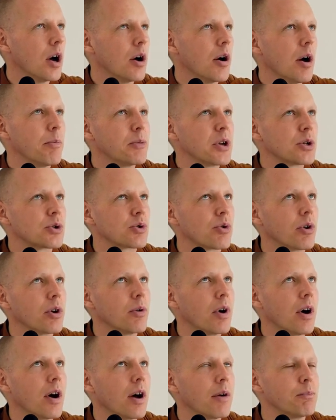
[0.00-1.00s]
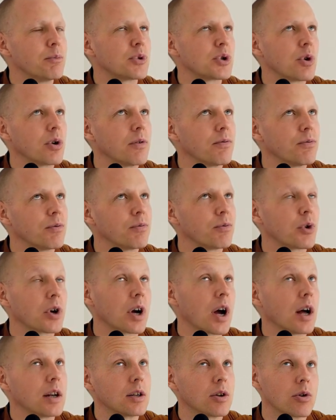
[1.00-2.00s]
I'm not sure, I'm sort of
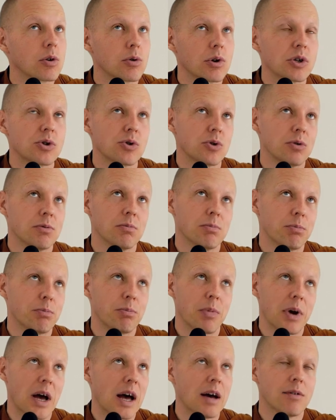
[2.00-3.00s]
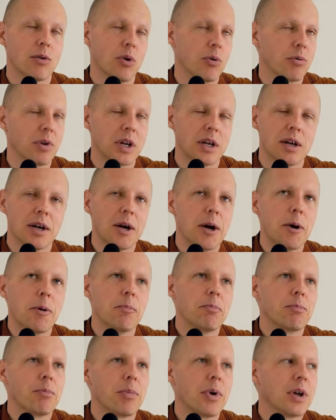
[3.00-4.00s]
forgot your question already,
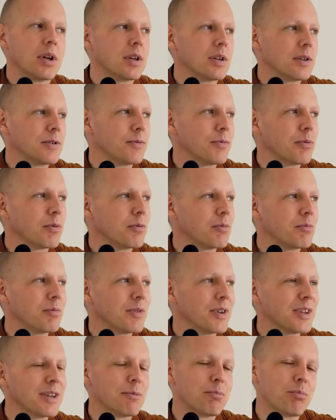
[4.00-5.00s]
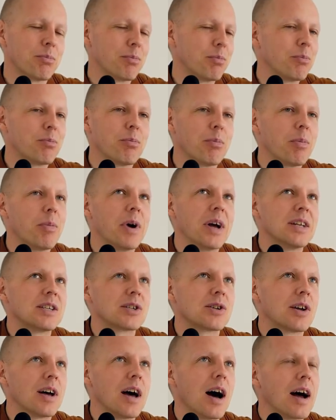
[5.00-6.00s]
but
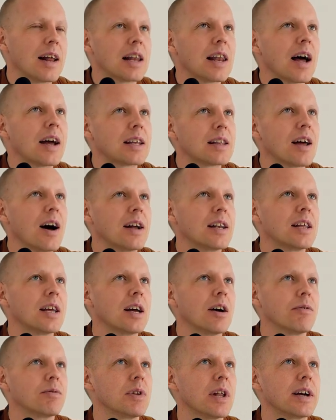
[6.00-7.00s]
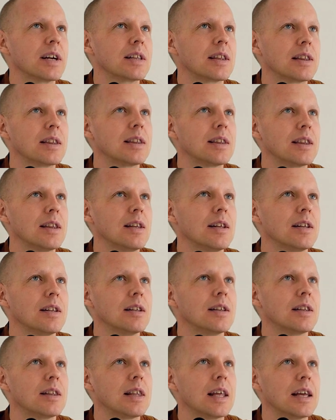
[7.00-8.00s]
it's, I like the idea of like
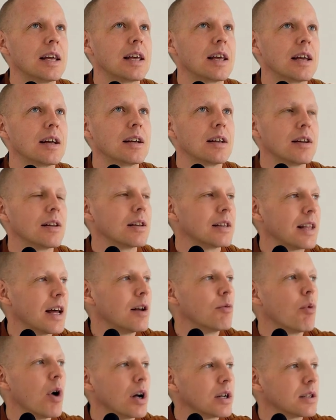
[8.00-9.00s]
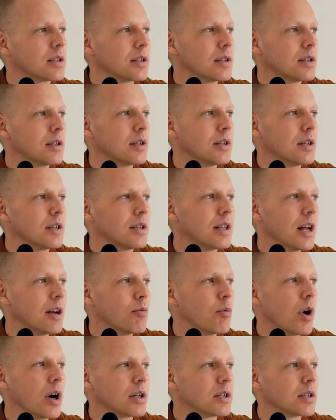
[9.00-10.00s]
thinking, you know, then what?
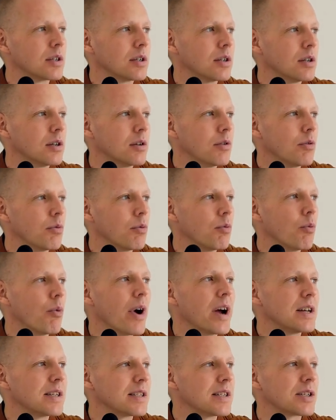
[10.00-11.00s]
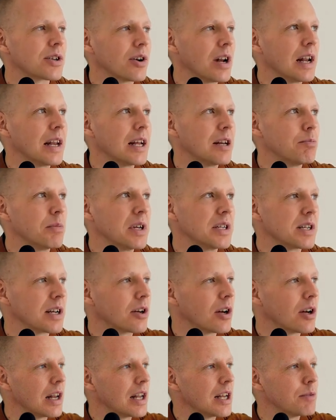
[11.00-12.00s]
Then what? Where is this going to lead me? Is it
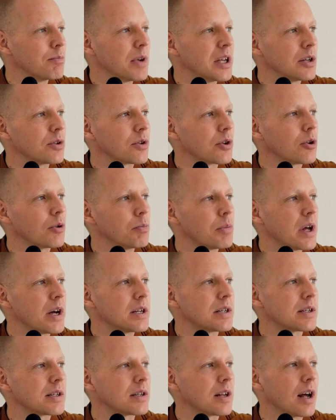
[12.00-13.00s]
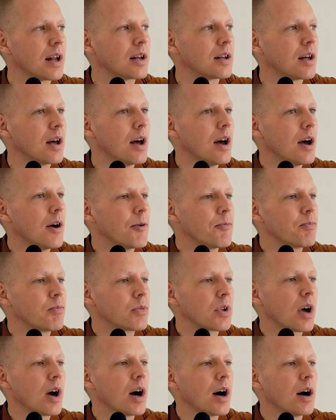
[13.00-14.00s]
to lead me into a good place that
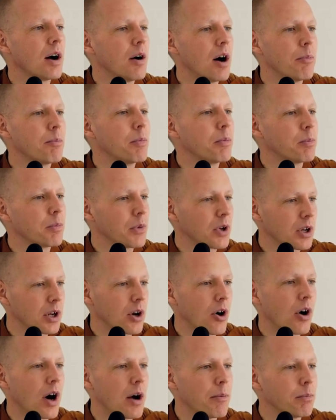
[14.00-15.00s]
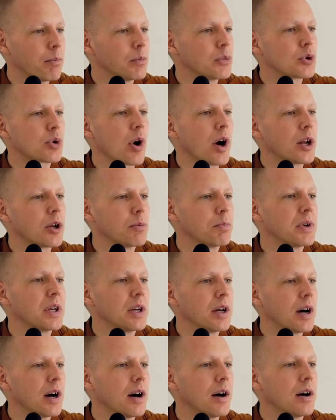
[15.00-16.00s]
uh, I'm, you know, I'm trying to
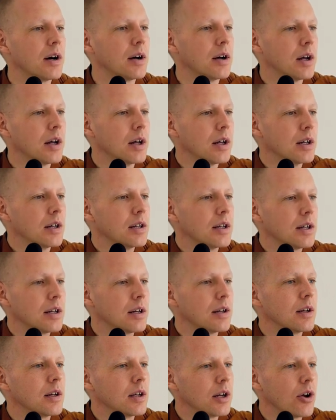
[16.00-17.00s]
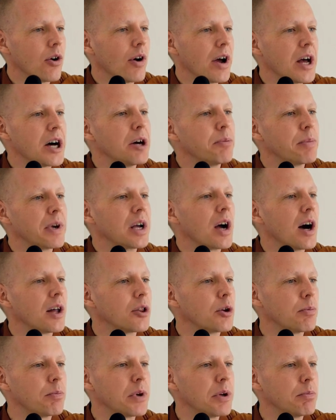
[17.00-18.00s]
be, uh, you know, helping
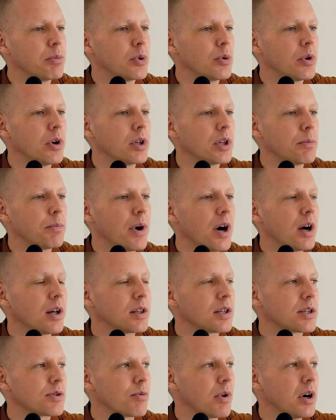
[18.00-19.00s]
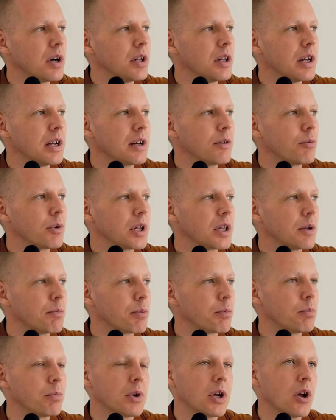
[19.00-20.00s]
other people on the path as well, and with the,
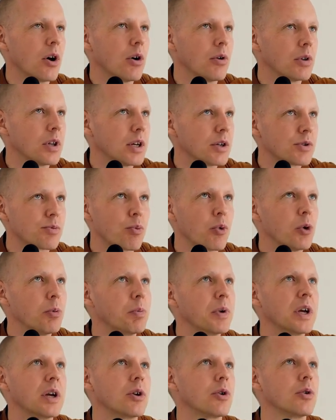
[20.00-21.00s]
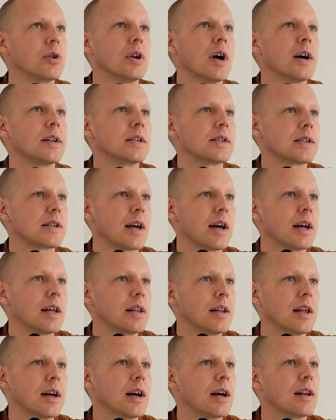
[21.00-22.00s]
you know, there will be good nuns
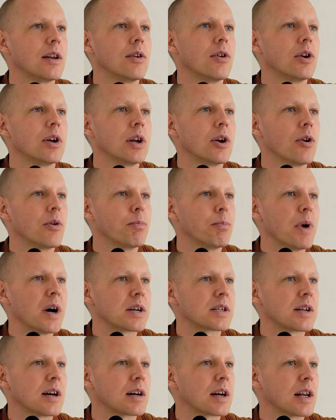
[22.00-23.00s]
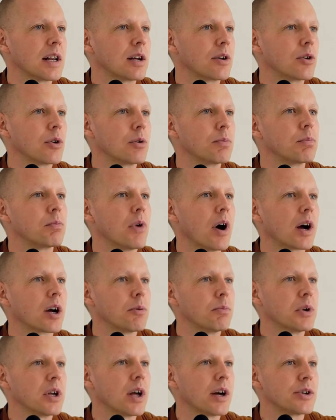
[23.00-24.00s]
staying there, you know, monks are getting good
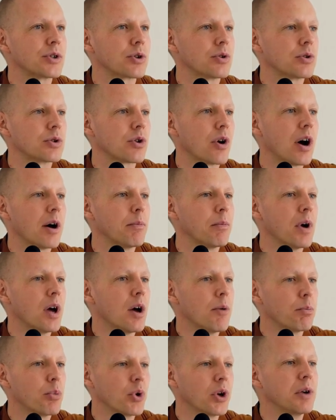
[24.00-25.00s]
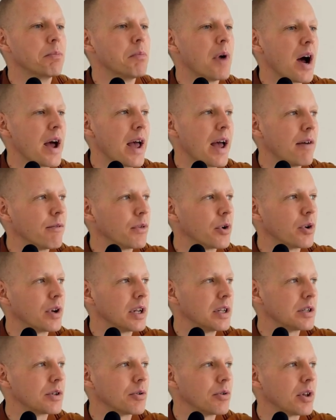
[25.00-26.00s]
accommodation, so I'm putting my effort
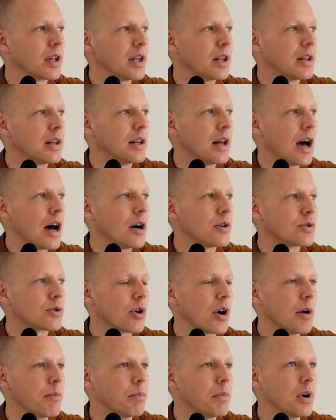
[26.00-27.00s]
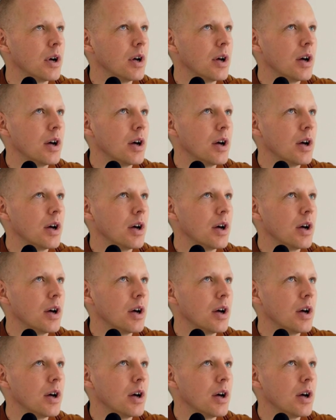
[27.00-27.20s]
into that now, so I'm